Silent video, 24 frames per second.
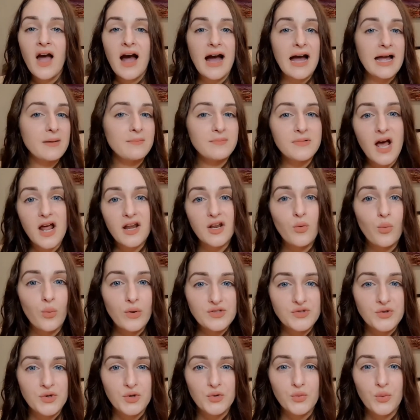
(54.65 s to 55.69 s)
I am not a
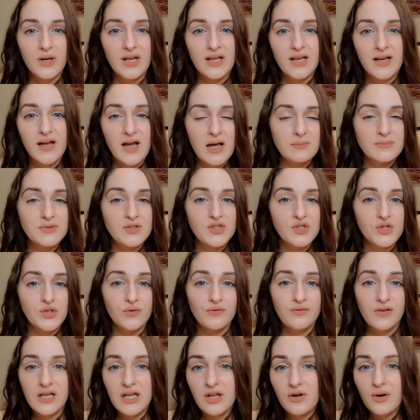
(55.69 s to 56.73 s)
wizard when it comes to
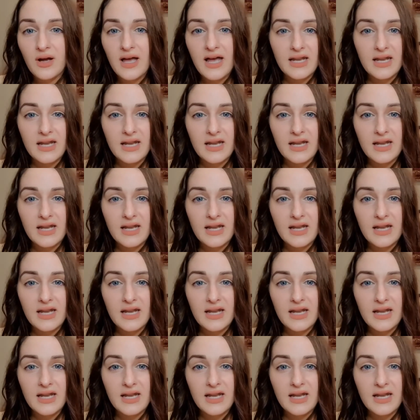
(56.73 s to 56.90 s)
video